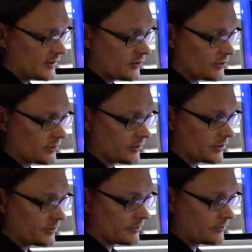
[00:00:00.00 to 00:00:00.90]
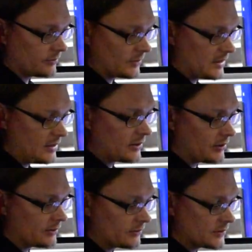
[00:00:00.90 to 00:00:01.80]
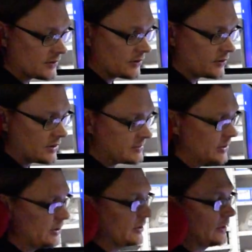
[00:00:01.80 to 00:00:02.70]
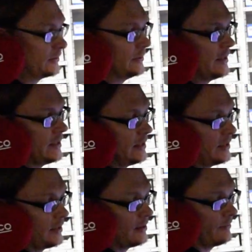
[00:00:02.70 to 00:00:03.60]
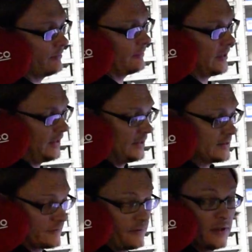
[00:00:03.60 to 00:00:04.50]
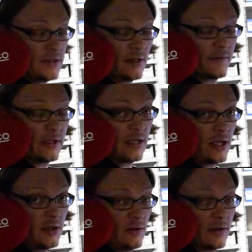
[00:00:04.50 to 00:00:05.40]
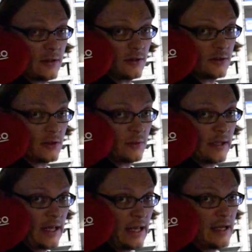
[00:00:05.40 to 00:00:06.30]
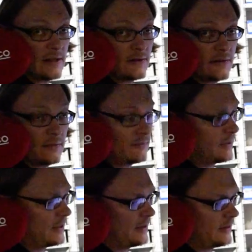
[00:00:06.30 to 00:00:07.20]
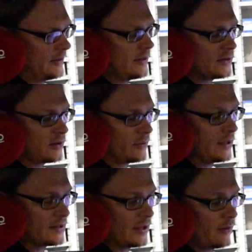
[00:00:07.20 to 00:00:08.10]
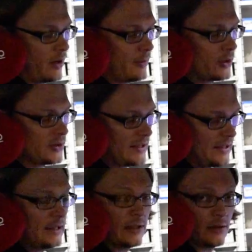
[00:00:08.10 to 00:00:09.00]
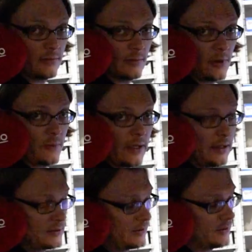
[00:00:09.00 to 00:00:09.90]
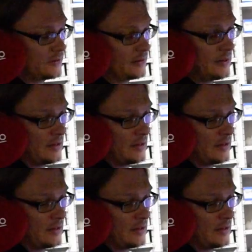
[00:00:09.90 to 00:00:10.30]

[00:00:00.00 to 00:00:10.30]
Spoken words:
controller here, just on the transmission tunnel. Again, it's a fully self-contained unit, so it has, I think it's three accelerometers in it already, and so there's